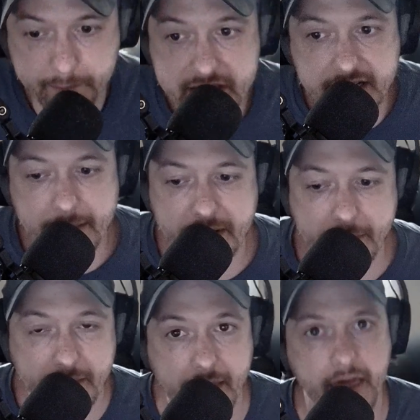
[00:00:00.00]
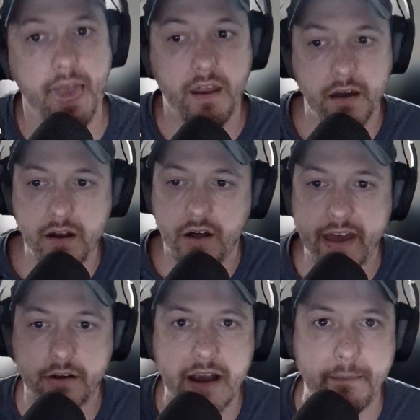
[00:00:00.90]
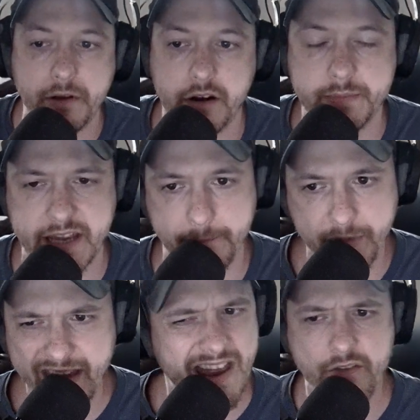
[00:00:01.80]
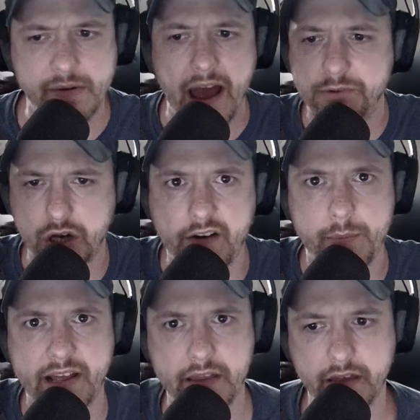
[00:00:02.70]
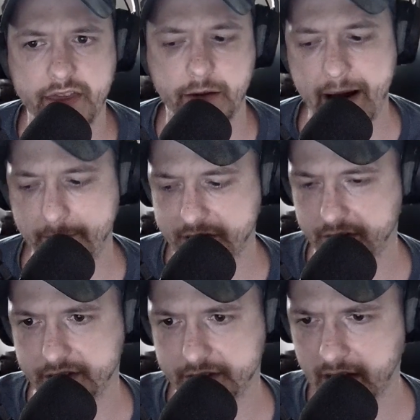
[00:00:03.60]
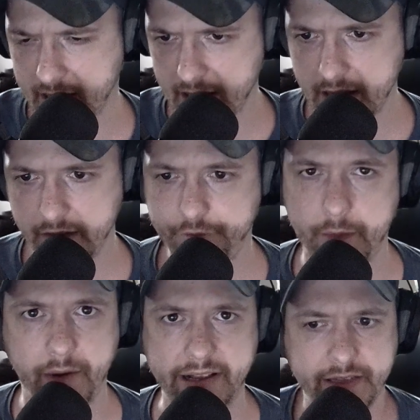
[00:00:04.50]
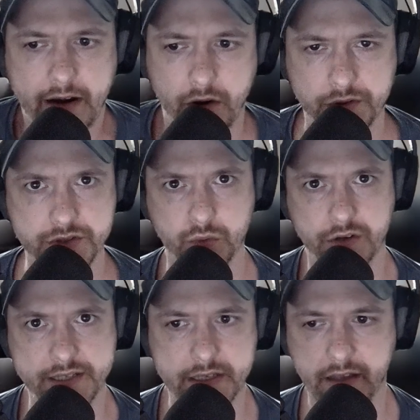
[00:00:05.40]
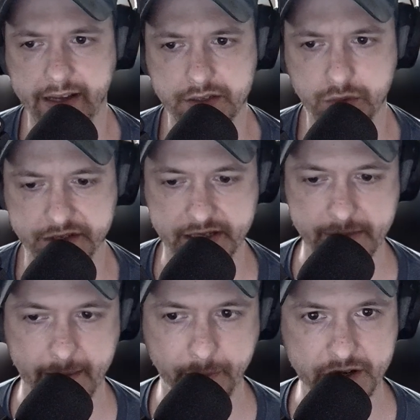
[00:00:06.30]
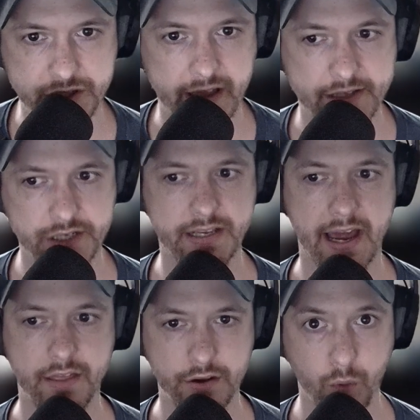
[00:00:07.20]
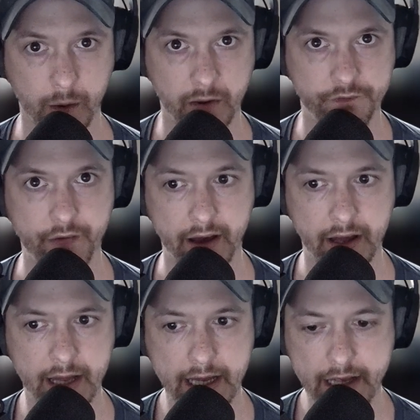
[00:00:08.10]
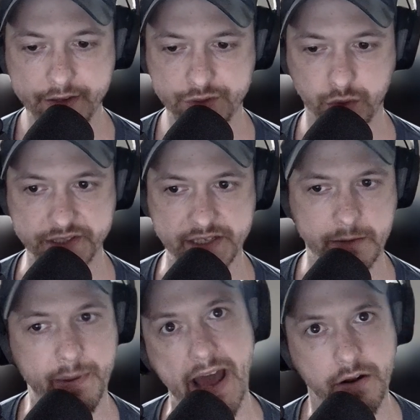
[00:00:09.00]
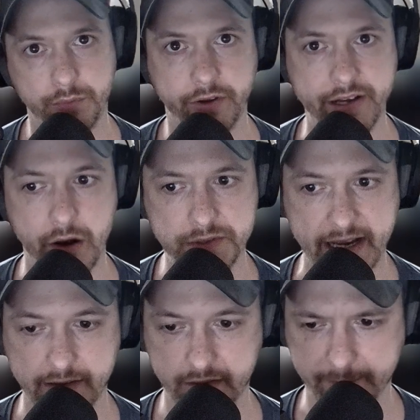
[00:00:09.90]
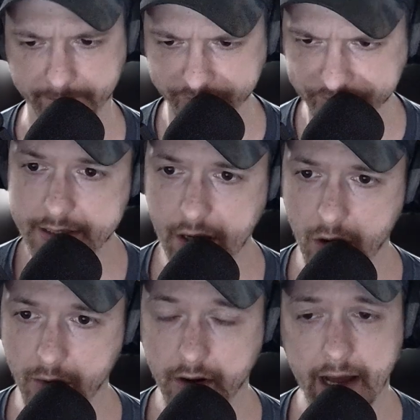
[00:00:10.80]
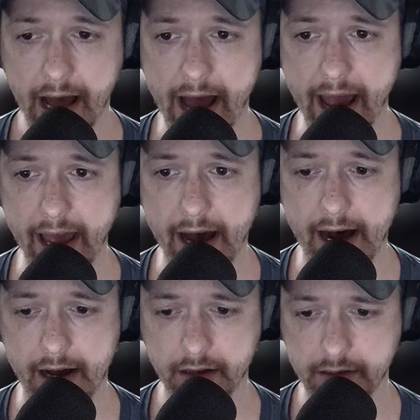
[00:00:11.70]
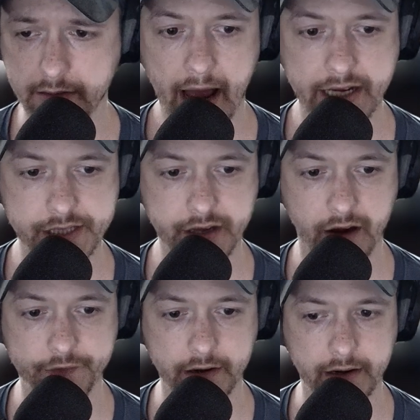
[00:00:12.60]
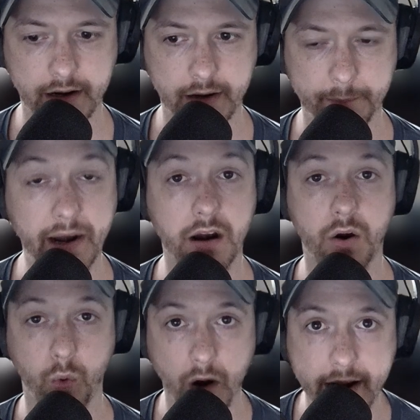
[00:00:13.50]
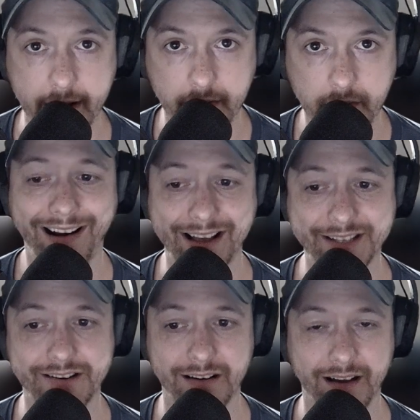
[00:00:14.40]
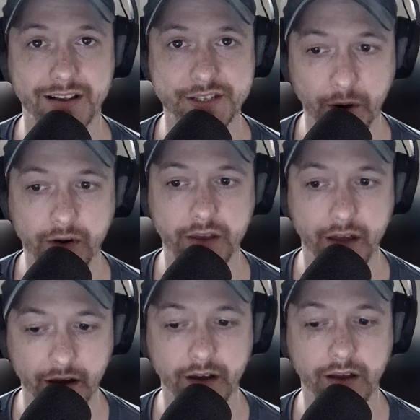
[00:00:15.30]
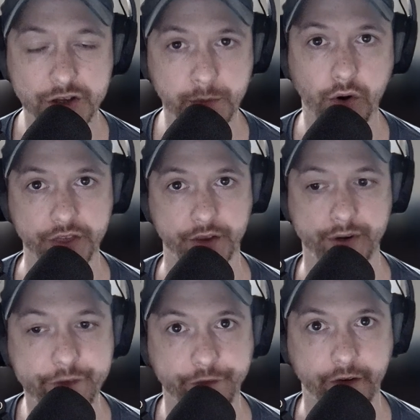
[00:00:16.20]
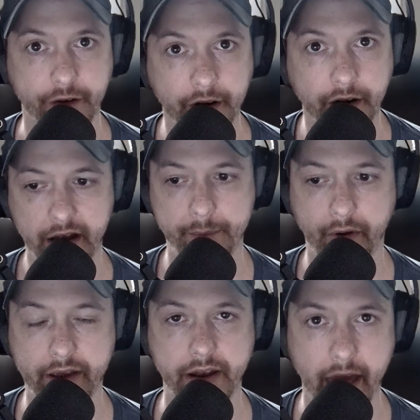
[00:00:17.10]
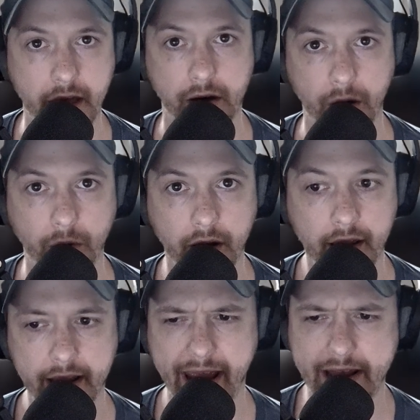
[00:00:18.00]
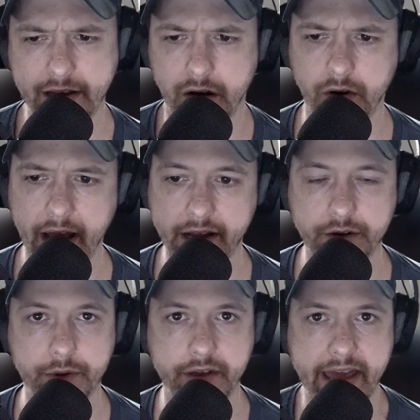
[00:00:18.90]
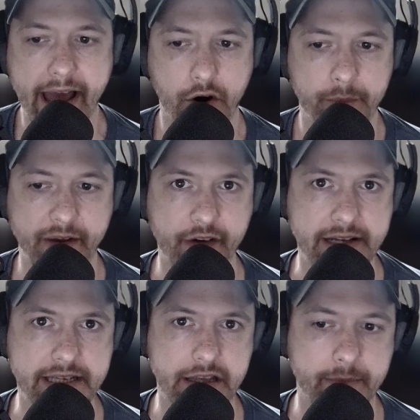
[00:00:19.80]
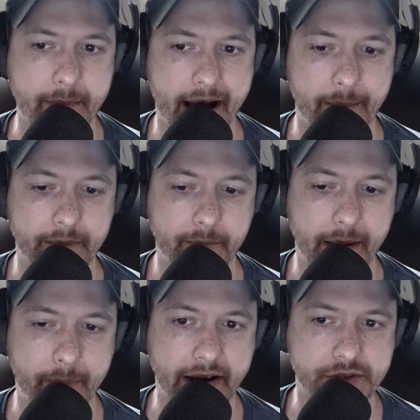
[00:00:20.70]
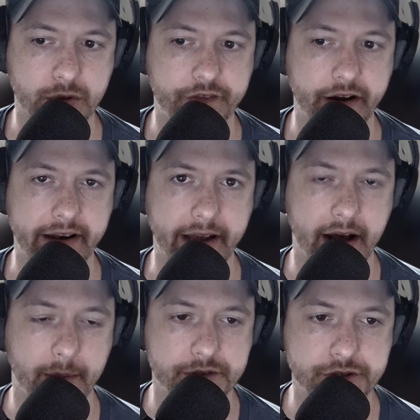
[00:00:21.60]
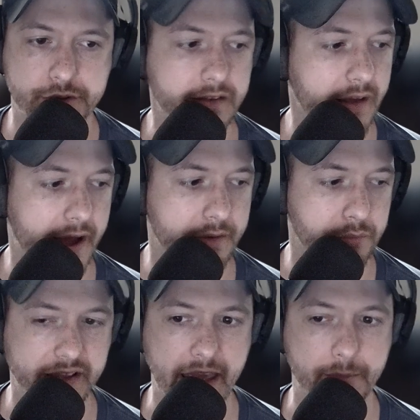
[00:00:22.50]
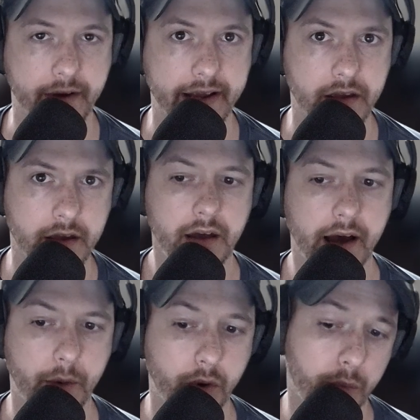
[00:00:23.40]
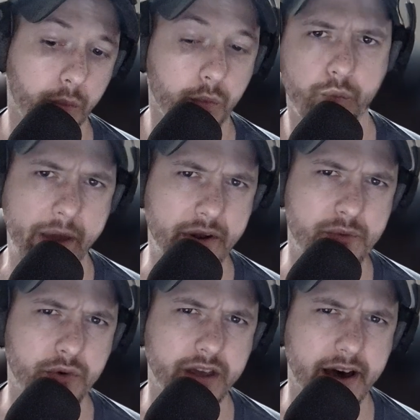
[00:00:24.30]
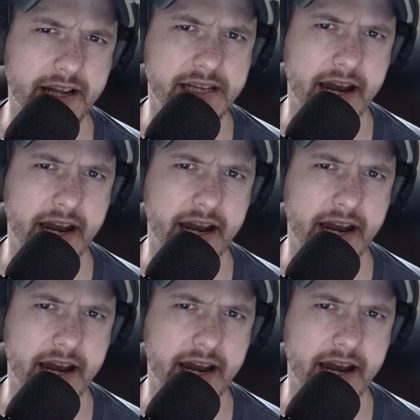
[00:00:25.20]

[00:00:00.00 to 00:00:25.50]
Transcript: and blah, blah, blah, and all that crap. You know what I'm saying? Everybody, I'm sure everybody and their moms heard this from like their own school like school system. I'm pretty sure that's just kind of the norm of uh, the school system, but I don't really know technically. So I uh, I discover marijuana and I start uh, smoking the smoking the reefer and playing Halo. And you know, I couldn't really hang out with my friends either. My mom, my parents were very um, strict on when it came like uh, what they didn't really let